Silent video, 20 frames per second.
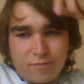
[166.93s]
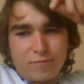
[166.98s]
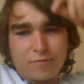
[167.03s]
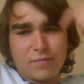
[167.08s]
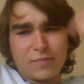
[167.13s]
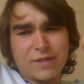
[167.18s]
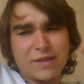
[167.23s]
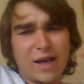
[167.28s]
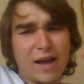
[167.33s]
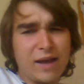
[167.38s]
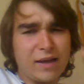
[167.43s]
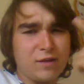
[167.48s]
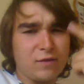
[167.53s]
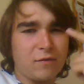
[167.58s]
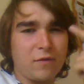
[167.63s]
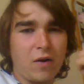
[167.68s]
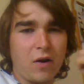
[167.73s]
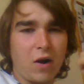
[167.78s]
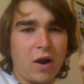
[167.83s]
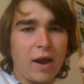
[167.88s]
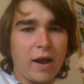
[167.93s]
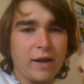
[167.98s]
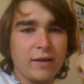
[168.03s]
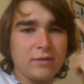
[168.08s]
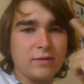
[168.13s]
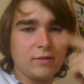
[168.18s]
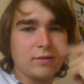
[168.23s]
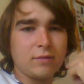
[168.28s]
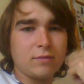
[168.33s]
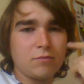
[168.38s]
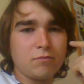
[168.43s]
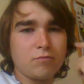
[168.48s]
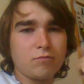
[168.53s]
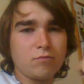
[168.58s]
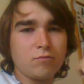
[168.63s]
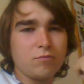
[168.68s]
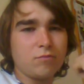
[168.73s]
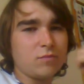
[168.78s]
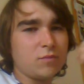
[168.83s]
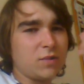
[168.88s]
size of our eyes
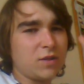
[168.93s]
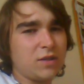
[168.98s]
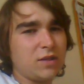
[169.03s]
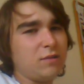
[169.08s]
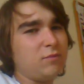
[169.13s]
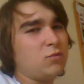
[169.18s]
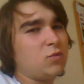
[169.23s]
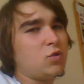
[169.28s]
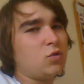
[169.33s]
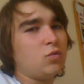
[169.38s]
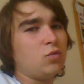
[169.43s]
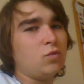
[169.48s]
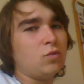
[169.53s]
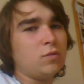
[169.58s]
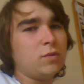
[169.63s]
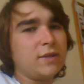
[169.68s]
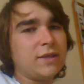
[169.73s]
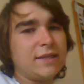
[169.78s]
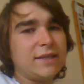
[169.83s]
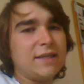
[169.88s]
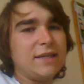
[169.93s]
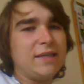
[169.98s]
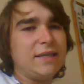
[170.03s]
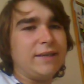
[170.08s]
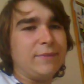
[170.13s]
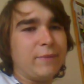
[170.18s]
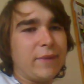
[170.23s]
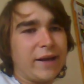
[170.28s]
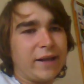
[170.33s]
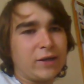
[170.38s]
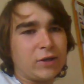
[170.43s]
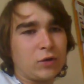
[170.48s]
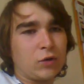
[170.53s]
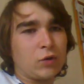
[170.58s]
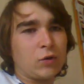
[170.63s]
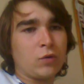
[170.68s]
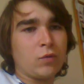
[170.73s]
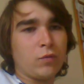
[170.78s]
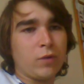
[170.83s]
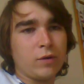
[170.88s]
seem to see
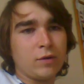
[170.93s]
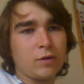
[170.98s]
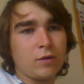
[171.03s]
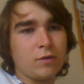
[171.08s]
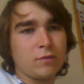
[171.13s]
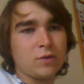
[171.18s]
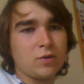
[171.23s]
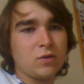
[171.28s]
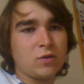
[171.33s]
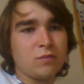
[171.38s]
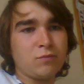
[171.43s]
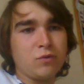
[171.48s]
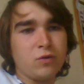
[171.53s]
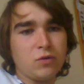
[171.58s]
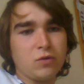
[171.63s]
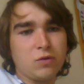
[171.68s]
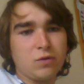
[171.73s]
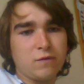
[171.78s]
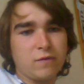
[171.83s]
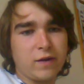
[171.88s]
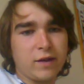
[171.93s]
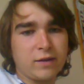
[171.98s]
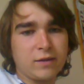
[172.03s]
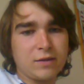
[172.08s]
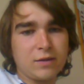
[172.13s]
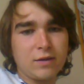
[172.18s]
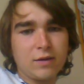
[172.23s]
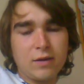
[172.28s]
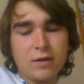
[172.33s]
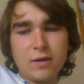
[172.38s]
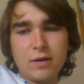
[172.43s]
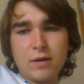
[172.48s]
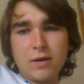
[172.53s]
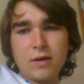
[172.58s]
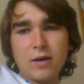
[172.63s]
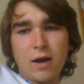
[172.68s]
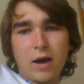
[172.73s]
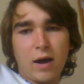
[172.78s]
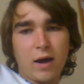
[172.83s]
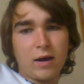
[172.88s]
better when it comes to spiritual things
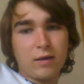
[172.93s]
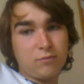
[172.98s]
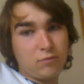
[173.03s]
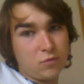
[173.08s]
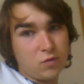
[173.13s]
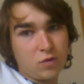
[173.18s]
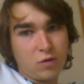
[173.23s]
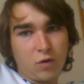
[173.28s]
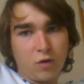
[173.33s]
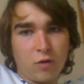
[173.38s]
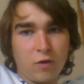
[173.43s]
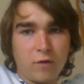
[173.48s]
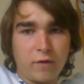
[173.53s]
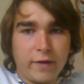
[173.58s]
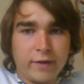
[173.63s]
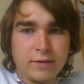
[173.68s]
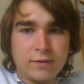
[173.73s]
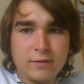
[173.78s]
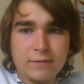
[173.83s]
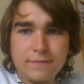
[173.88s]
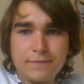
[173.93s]
and other things.